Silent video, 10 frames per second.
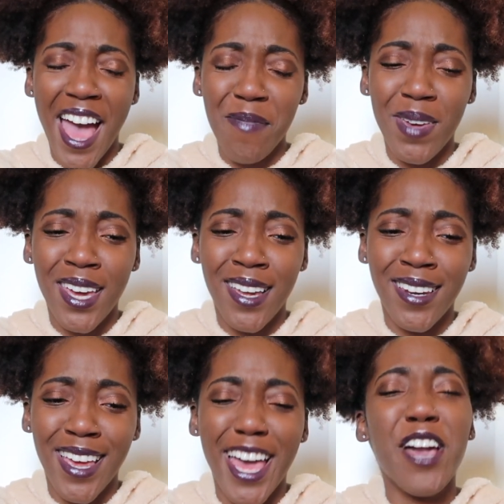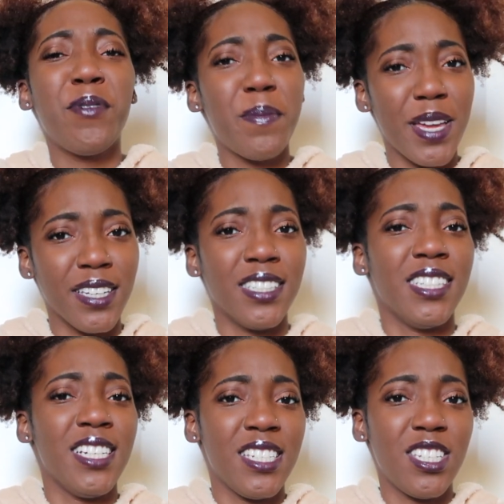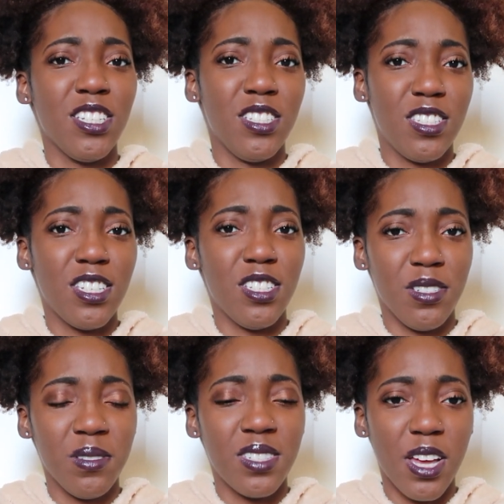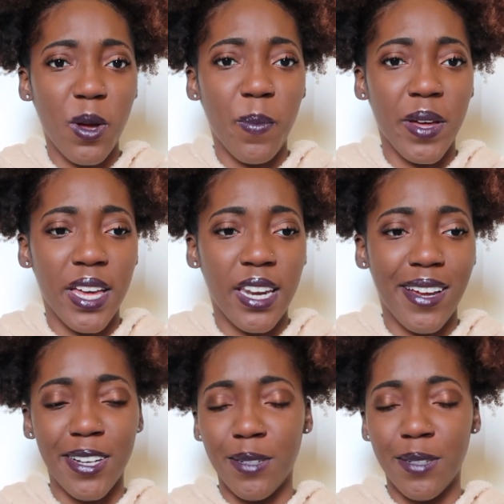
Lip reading: I mean, it would have been good to do so, but